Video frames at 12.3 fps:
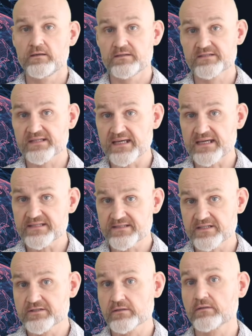In today's
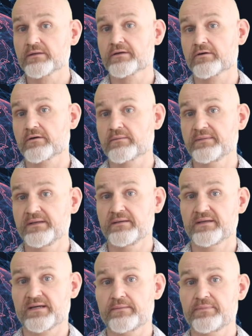digital economy,
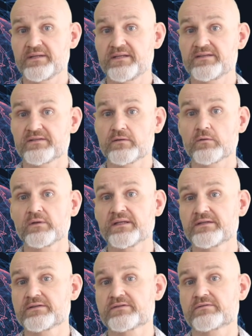companies in all
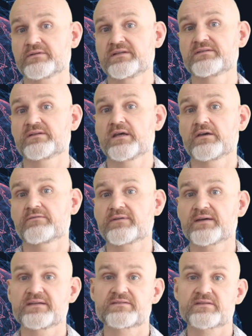industries
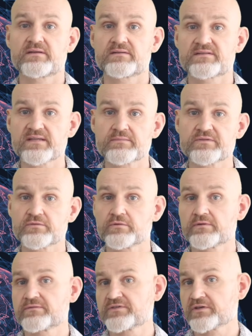face some sort
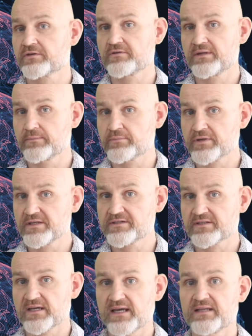of security
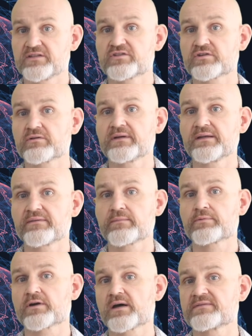breach, and ensuring the
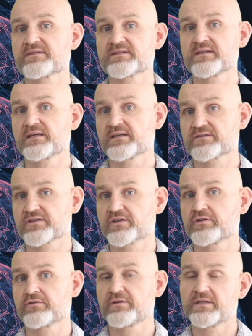privacy and
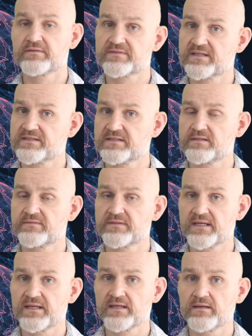security of sensitive
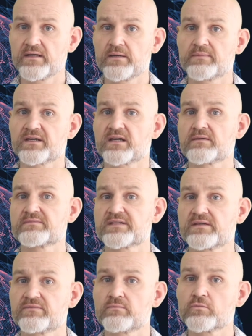data becomes
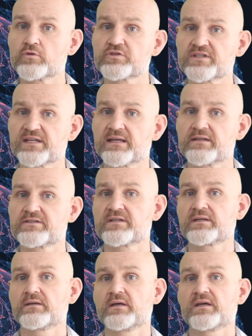even more
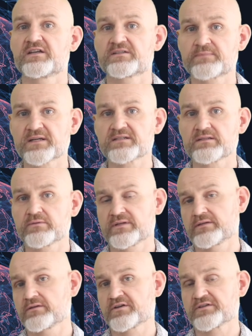challenging, especially
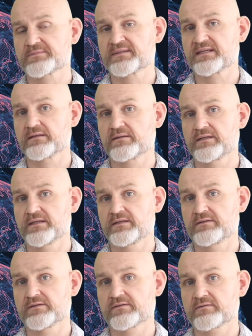within the hospitality
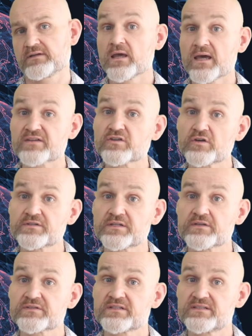industry. As
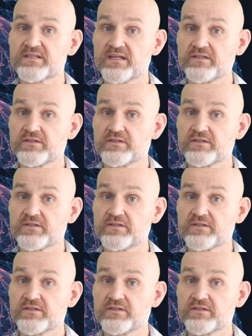hotels continue